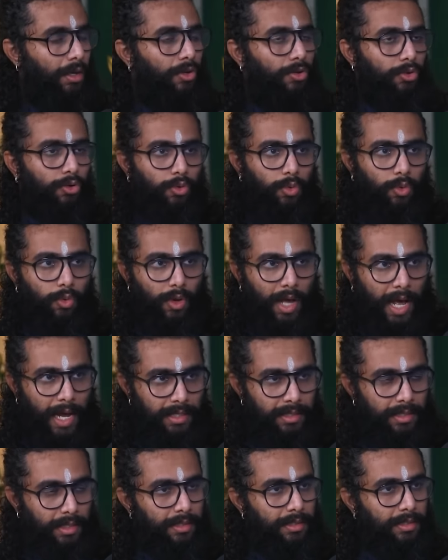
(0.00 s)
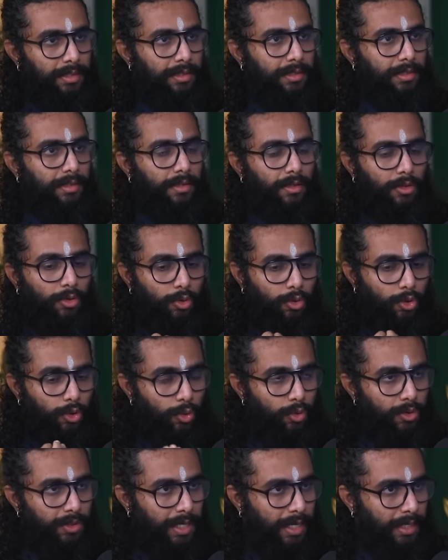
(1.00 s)
you access, you
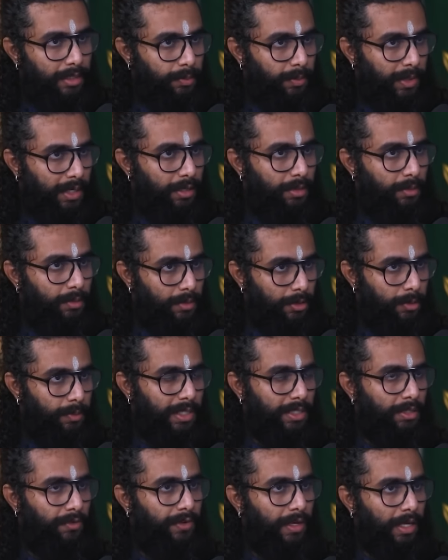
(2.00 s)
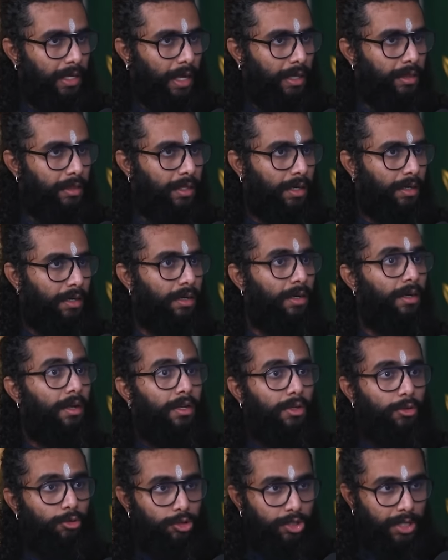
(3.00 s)
use a specific yantra,
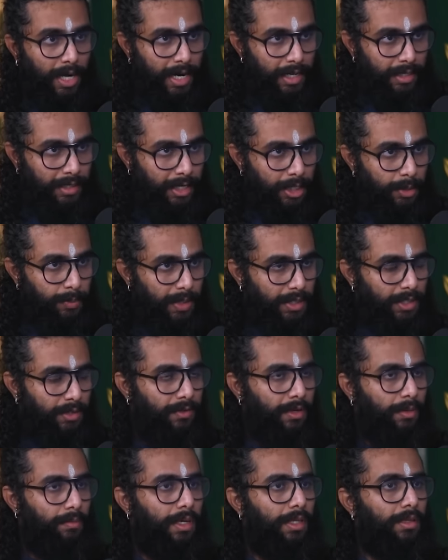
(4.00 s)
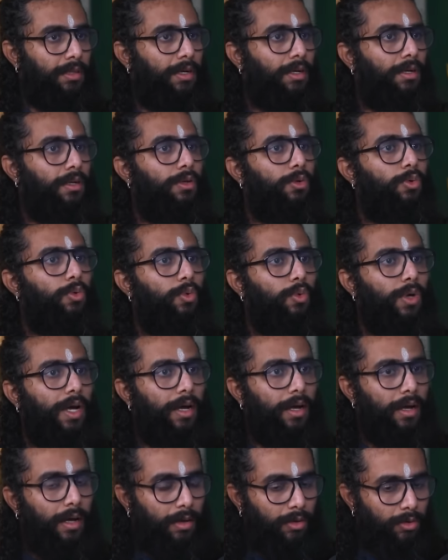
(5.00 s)
you chant that specific mantra,
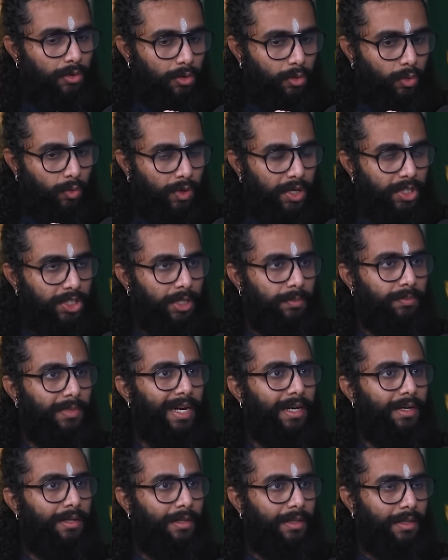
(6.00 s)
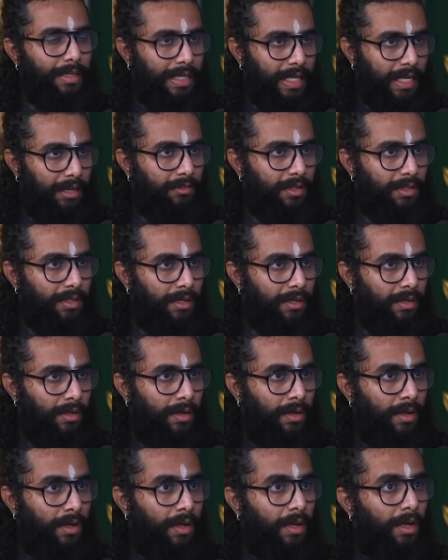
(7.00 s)
you worship that devata,
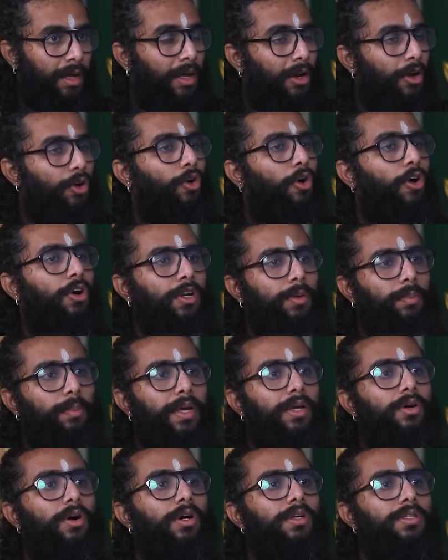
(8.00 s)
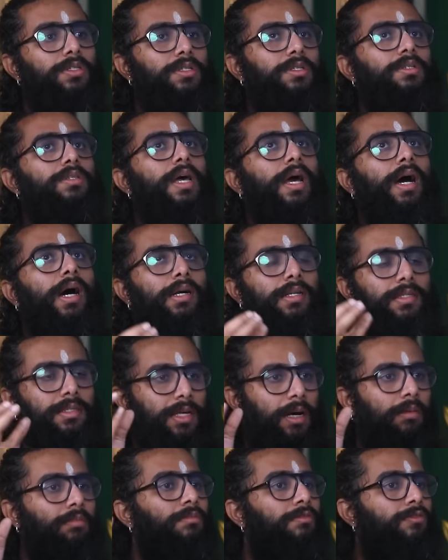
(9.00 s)
not because they are
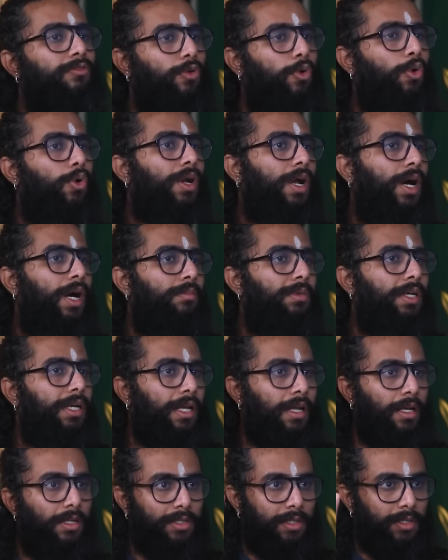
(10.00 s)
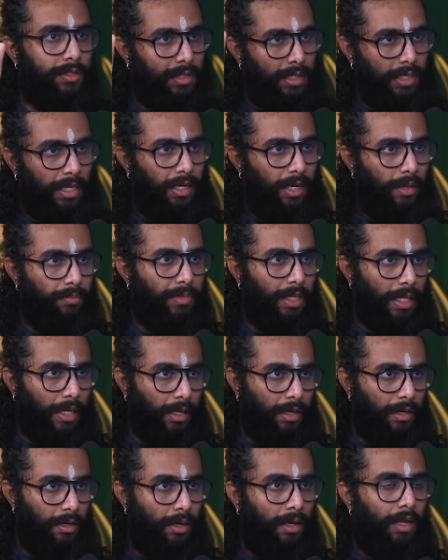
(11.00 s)
some four-armed creature sitting up
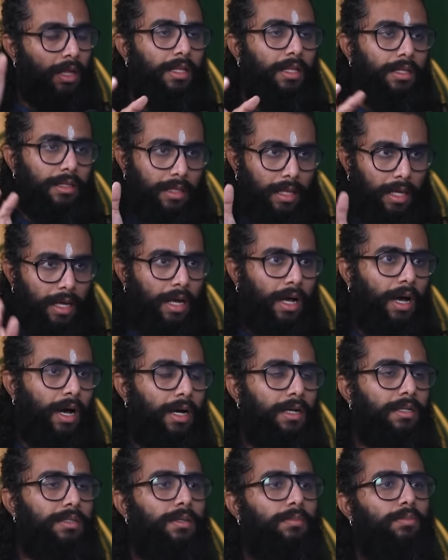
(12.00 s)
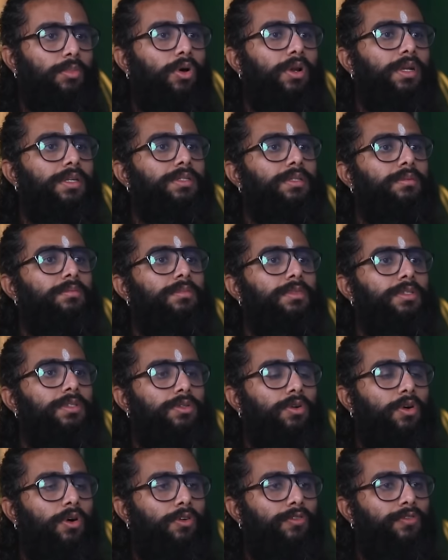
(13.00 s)
there. They are
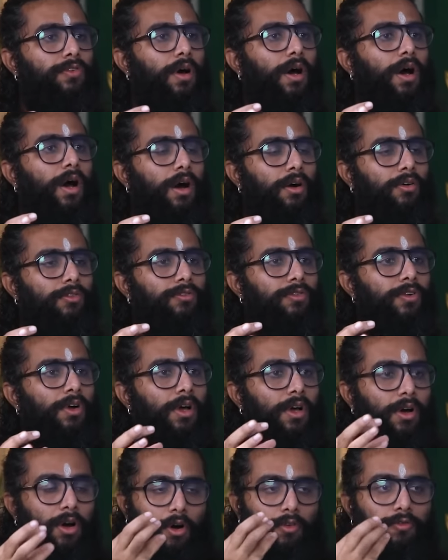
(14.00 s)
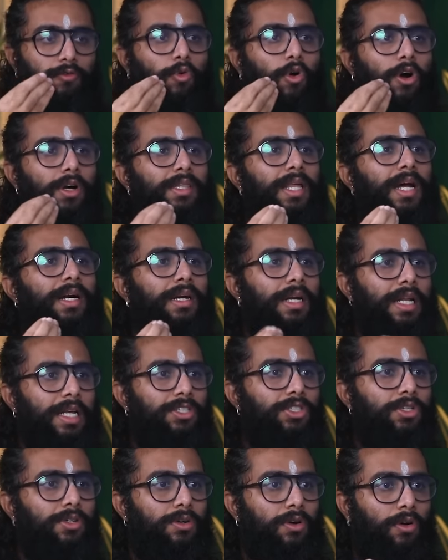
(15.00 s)
symbolisms of how, of what that
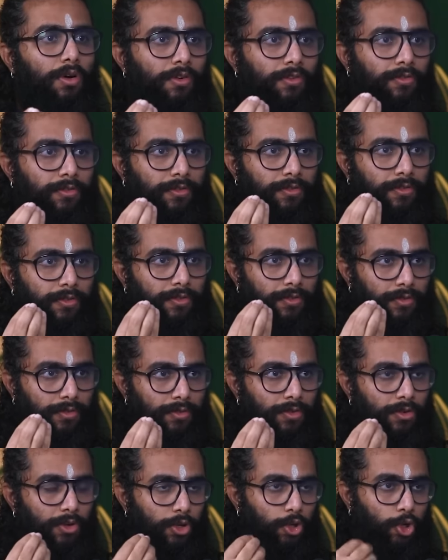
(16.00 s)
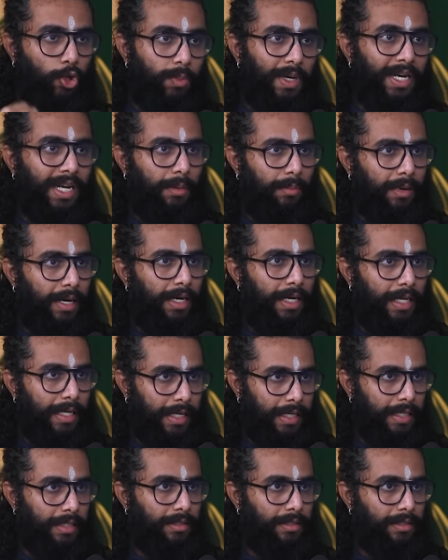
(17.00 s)
nature of human ability